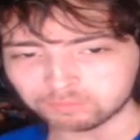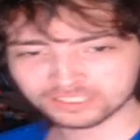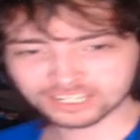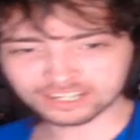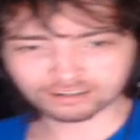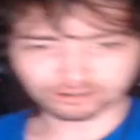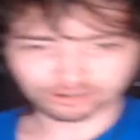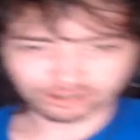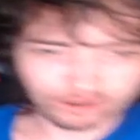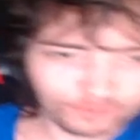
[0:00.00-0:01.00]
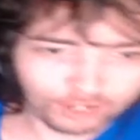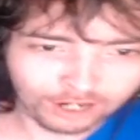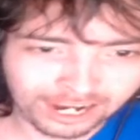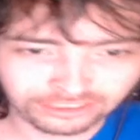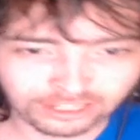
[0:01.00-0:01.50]
yeah,
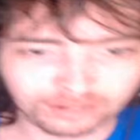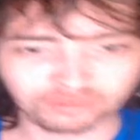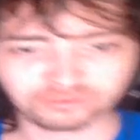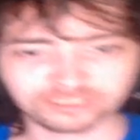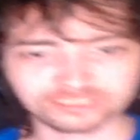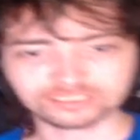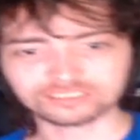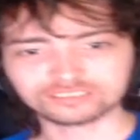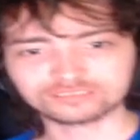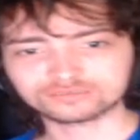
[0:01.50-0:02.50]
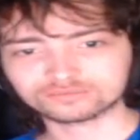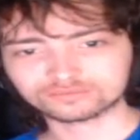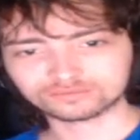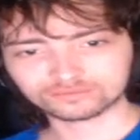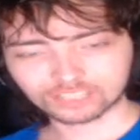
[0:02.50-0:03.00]
overall, I thought it was a good
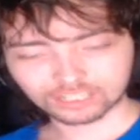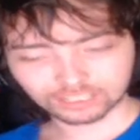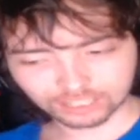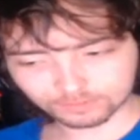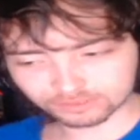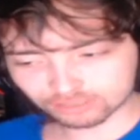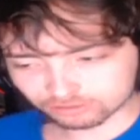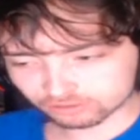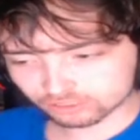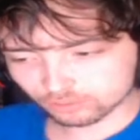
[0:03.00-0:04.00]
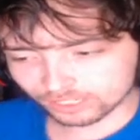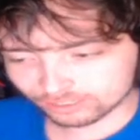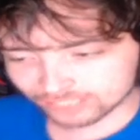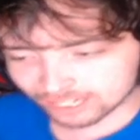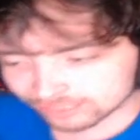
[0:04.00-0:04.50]
episode. So we
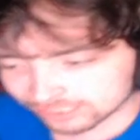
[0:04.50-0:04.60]
are not